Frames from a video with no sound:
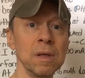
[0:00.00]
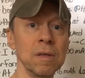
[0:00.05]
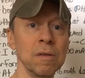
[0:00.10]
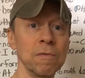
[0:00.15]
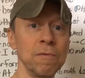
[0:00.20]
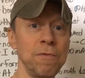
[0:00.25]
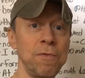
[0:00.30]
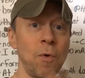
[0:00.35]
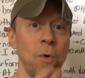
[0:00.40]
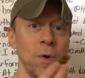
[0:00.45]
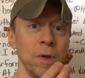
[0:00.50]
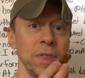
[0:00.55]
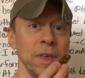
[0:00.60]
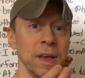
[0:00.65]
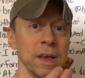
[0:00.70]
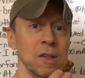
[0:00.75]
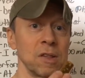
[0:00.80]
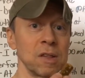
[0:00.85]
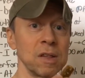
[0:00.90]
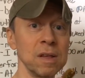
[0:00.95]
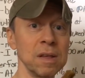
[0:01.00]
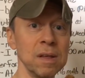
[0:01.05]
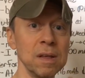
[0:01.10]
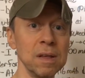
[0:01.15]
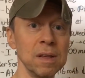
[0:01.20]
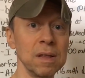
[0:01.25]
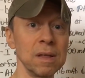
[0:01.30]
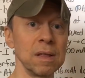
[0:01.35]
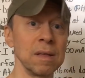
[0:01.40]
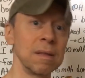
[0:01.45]
for this,
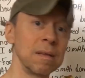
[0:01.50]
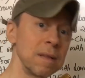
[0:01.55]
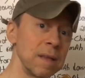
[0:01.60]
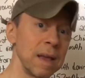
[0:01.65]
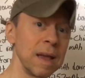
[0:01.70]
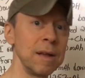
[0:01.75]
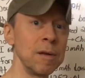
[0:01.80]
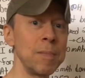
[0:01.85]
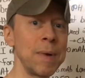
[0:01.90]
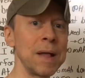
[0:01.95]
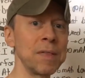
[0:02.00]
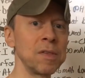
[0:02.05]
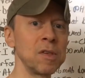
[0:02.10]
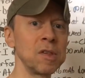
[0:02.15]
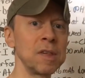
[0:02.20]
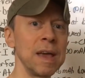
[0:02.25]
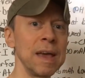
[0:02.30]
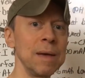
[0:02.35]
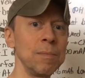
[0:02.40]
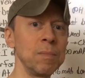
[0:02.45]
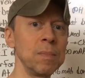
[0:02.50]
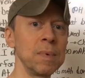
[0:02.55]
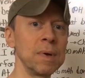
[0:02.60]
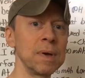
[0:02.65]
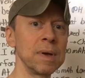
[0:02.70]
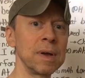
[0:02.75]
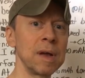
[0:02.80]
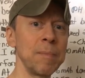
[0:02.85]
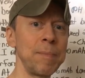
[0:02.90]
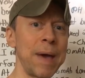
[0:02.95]
in about the same
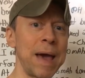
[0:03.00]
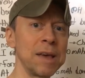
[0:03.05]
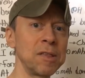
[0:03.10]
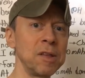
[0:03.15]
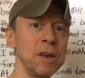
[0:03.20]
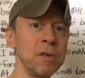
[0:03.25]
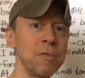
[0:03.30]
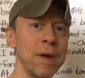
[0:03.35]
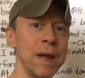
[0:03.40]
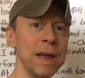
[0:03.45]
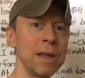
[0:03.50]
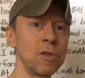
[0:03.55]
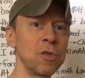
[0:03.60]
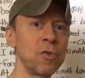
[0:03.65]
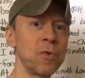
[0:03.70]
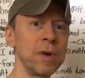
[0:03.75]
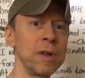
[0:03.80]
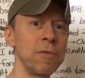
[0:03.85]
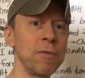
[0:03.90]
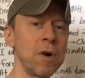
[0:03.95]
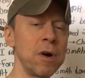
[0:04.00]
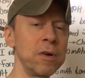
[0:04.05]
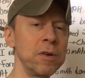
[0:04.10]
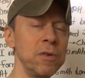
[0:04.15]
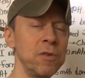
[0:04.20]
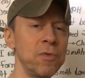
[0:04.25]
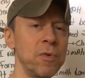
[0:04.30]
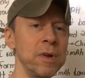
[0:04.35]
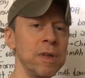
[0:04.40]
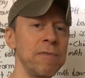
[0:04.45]
uh, capacity range, twenty-four
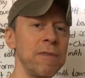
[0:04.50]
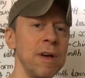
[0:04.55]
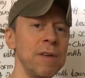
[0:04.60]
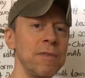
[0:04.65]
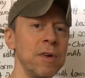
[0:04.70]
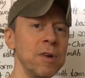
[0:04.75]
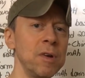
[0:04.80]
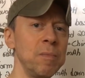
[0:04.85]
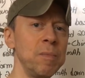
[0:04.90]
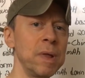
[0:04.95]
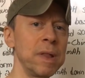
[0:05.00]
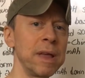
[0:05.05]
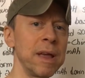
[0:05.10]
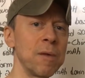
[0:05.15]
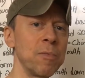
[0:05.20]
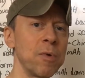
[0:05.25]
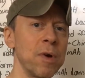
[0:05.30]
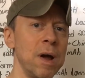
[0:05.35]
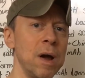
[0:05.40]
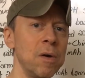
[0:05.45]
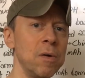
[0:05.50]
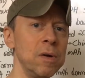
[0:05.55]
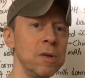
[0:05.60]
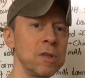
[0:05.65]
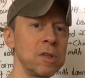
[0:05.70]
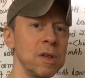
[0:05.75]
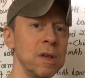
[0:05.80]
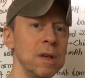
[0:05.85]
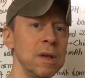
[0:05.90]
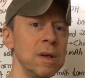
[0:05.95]
hundred, twenty-five hundred milliampere
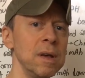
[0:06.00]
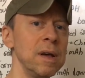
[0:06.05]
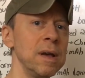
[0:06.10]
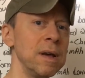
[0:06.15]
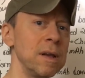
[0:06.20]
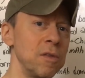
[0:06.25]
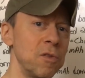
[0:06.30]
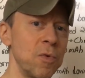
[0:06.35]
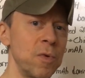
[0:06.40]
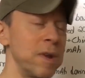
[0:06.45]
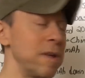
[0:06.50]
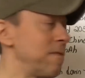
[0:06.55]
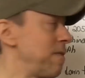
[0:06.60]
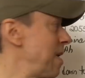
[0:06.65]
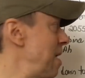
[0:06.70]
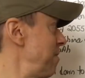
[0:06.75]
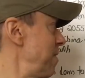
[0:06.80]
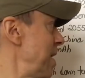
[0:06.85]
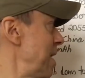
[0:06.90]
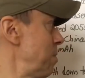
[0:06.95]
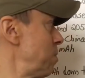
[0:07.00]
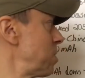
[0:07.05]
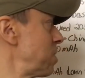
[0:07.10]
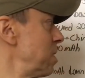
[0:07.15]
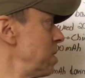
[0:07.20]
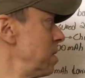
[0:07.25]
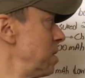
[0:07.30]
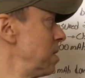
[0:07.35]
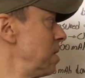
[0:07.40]
hours and twenty-five amps,